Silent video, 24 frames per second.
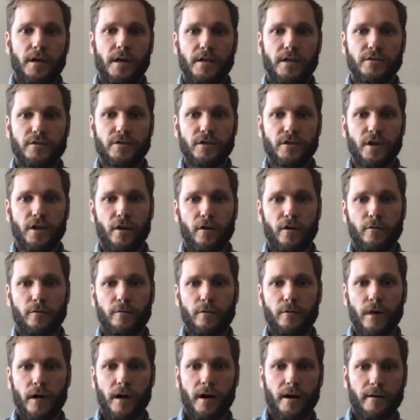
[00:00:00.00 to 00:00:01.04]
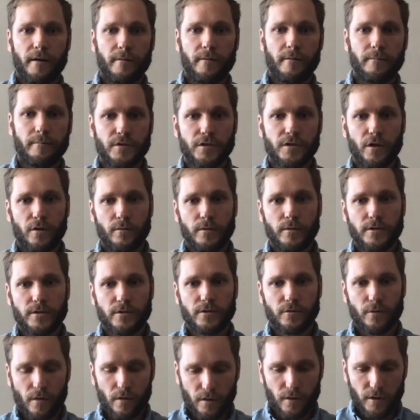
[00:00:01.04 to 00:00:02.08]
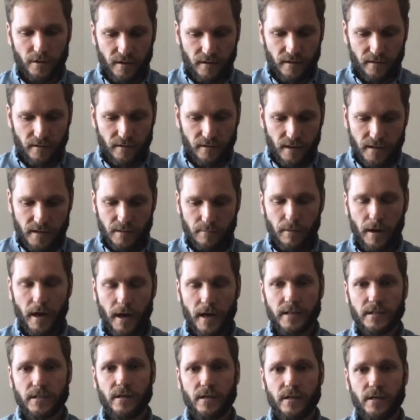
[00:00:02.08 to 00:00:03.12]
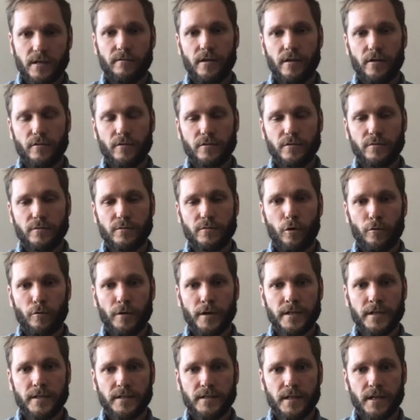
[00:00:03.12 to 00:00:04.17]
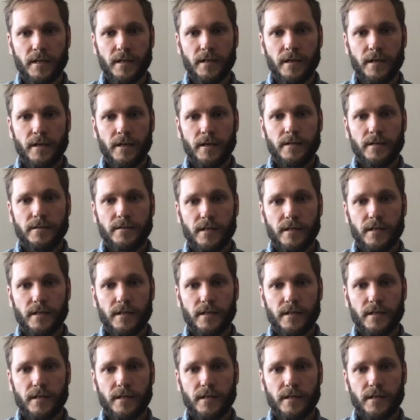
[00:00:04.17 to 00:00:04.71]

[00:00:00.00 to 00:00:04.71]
And so, um, so we sort of looked at that as a positive, and there was more reason